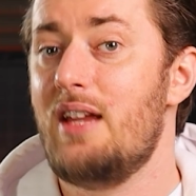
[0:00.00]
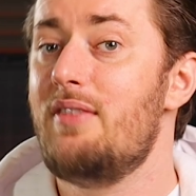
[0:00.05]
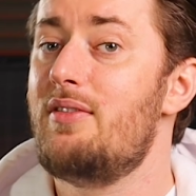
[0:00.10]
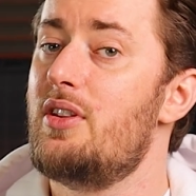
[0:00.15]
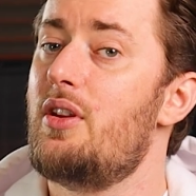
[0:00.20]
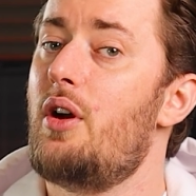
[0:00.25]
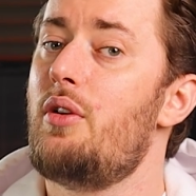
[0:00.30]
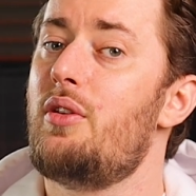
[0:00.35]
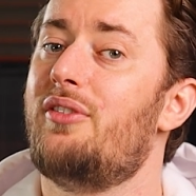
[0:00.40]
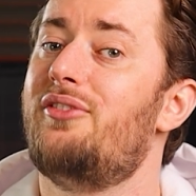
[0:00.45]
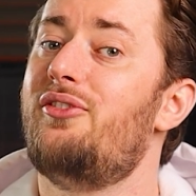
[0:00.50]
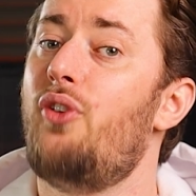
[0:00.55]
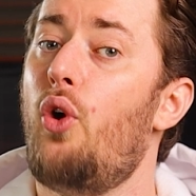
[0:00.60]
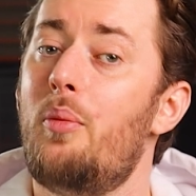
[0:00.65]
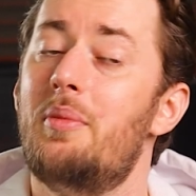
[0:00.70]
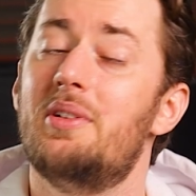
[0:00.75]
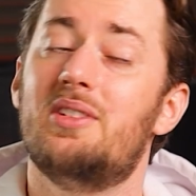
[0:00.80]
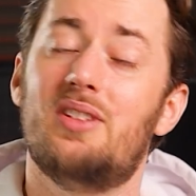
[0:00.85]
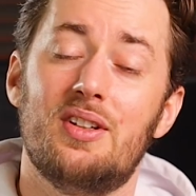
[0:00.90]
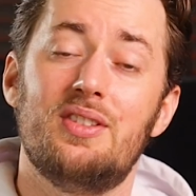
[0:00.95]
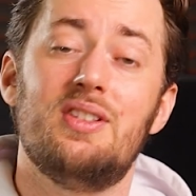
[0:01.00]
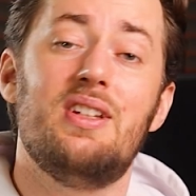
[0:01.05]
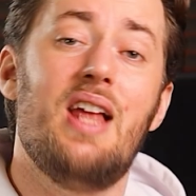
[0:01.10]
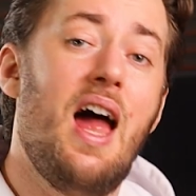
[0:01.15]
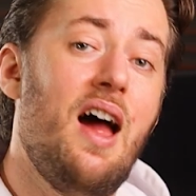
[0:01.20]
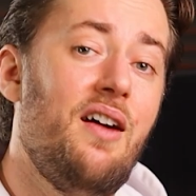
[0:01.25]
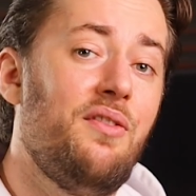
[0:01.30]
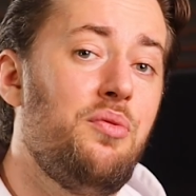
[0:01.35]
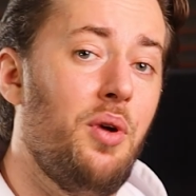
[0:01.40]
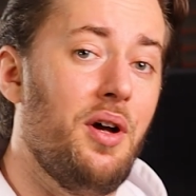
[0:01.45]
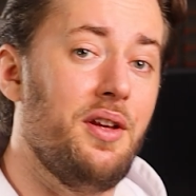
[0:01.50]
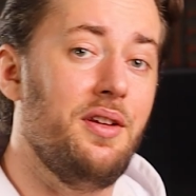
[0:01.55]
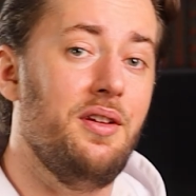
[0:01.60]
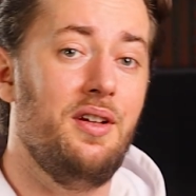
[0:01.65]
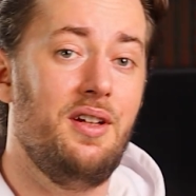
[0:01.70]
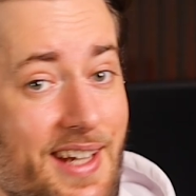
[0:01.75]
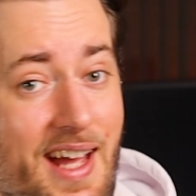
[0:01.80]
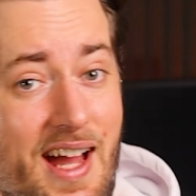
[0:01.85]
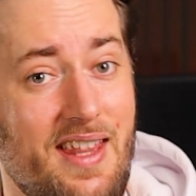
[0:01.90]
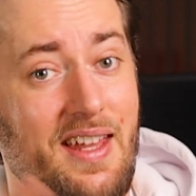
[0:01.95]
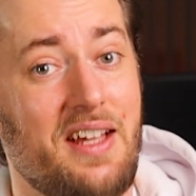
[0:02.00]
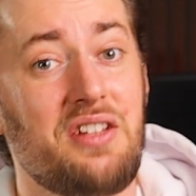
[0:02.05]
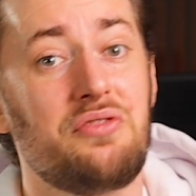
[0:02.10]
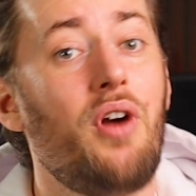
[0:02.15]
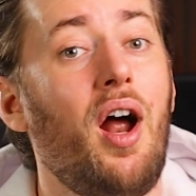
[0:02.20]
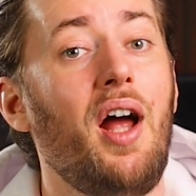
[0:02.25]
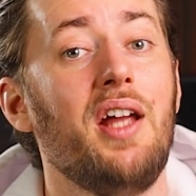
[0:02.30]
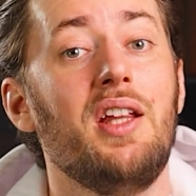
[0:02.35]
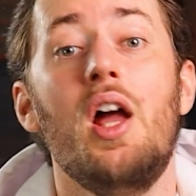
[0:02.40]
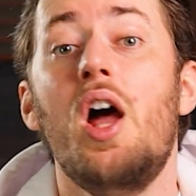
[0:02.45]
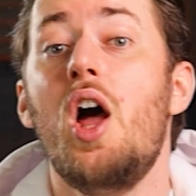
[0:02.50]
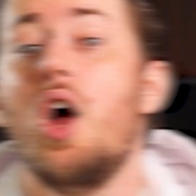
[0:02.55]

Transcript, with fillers: even though the former doesn't have one. Yeah, that's right.